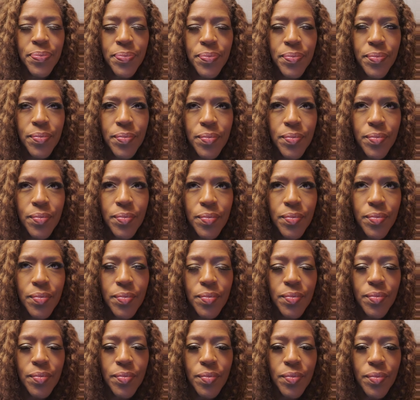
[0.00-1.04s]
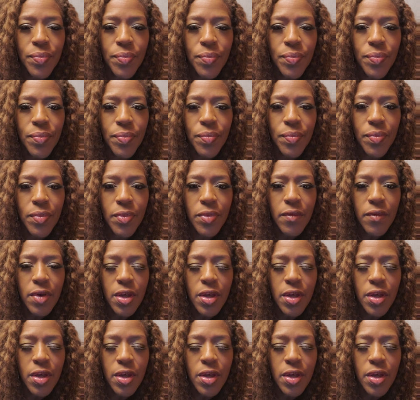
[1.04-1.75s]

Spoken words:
(silence)